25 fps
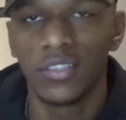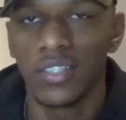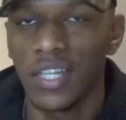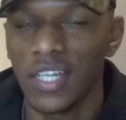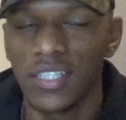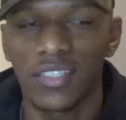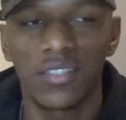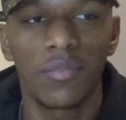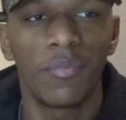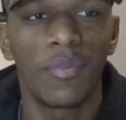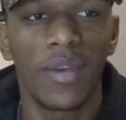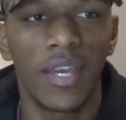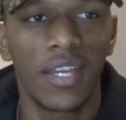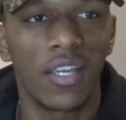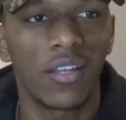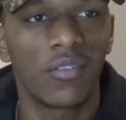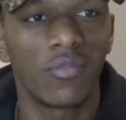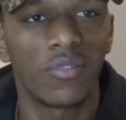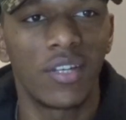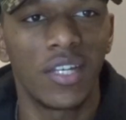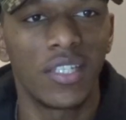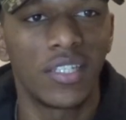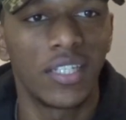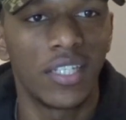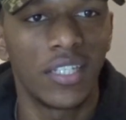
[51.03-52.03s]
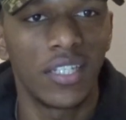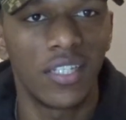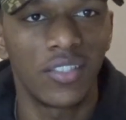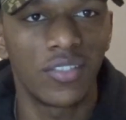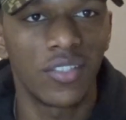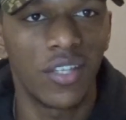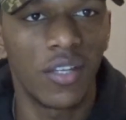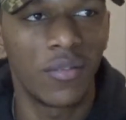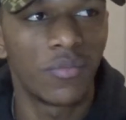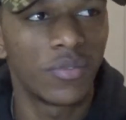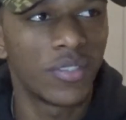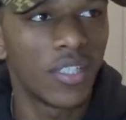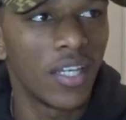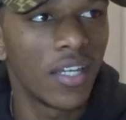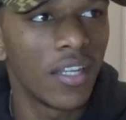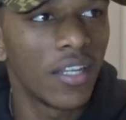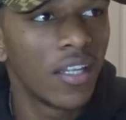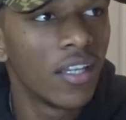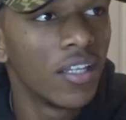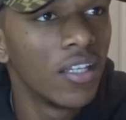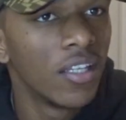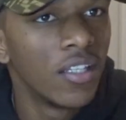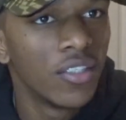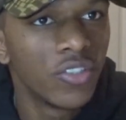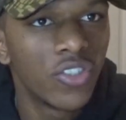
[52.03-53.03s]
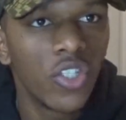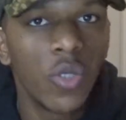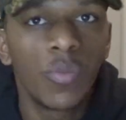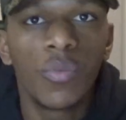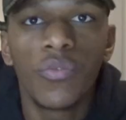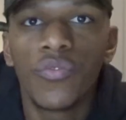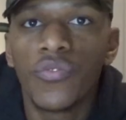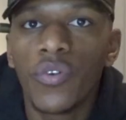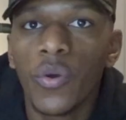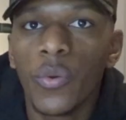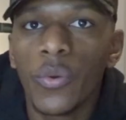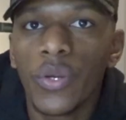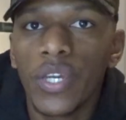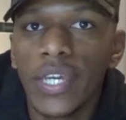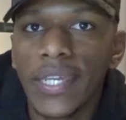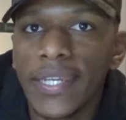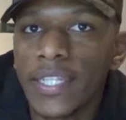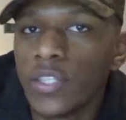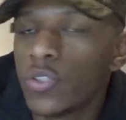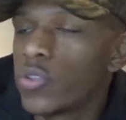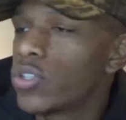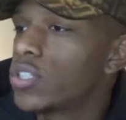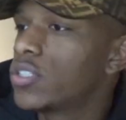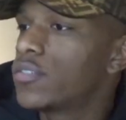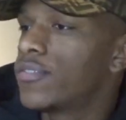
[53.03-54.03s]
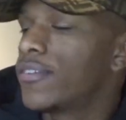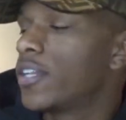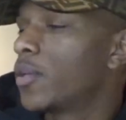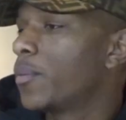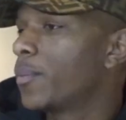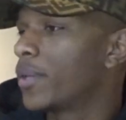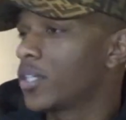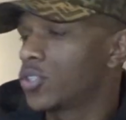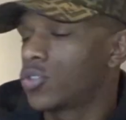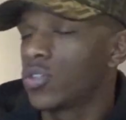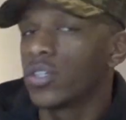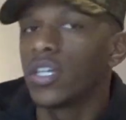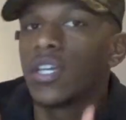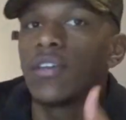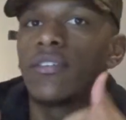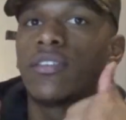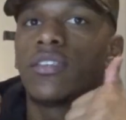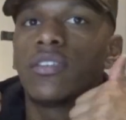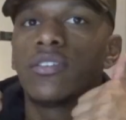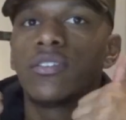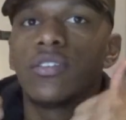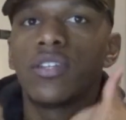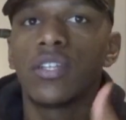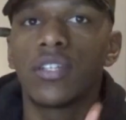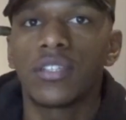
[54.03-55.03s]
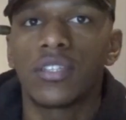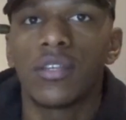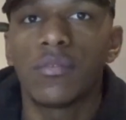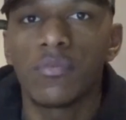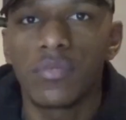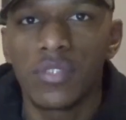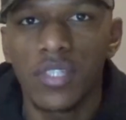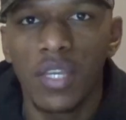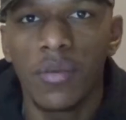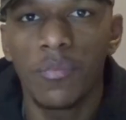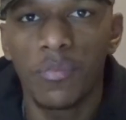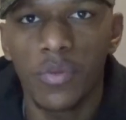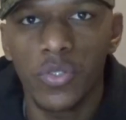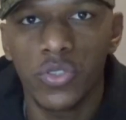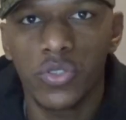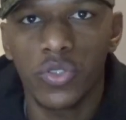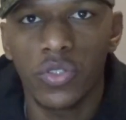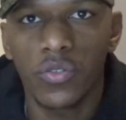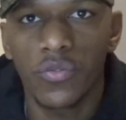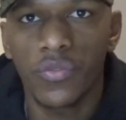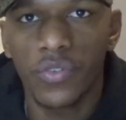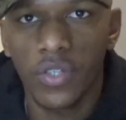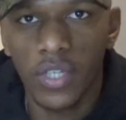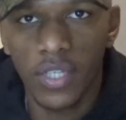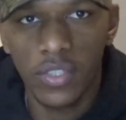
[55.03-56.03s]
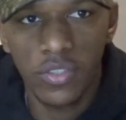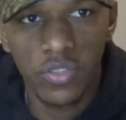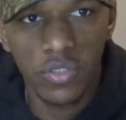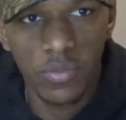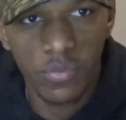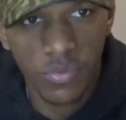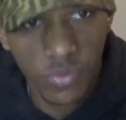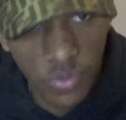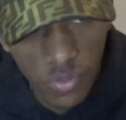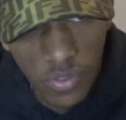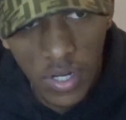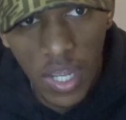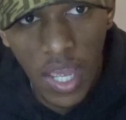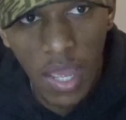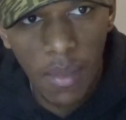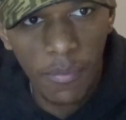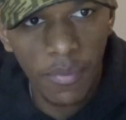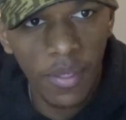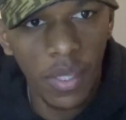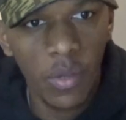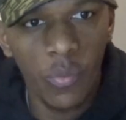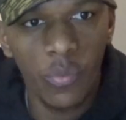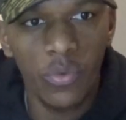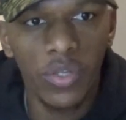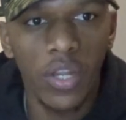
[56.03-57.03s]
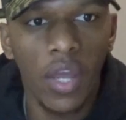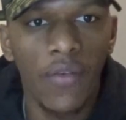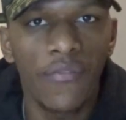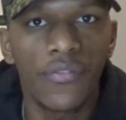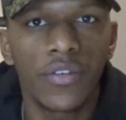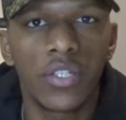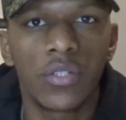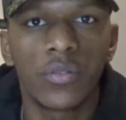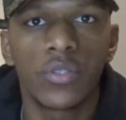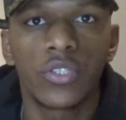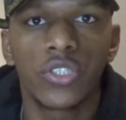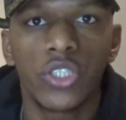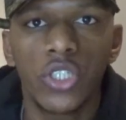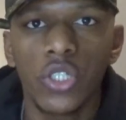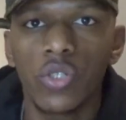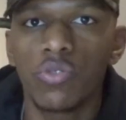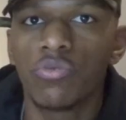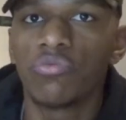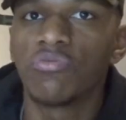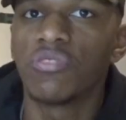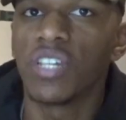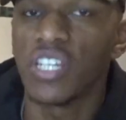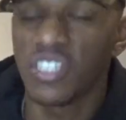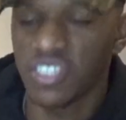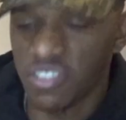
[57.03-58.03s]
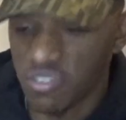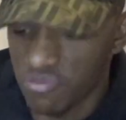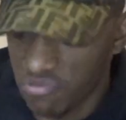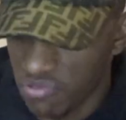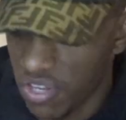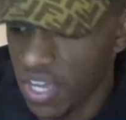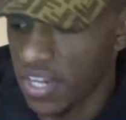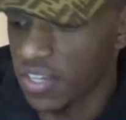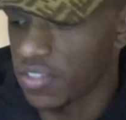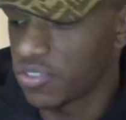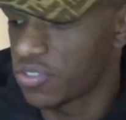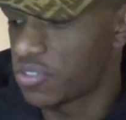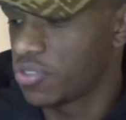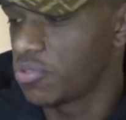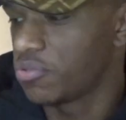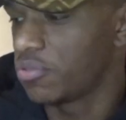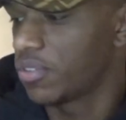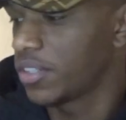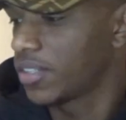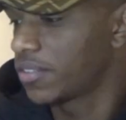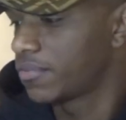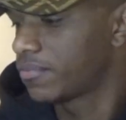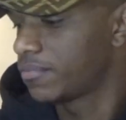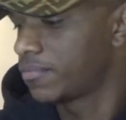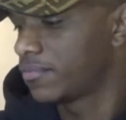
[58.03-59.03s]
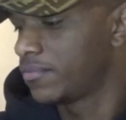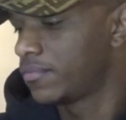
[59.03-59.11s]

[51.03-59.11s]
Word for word: That's a banger right there, that's all I'm saying. So before we get into this video, make sure you give this video a thumbs up. Also, don't forget to subscribe. And without further ado, let's get right into it.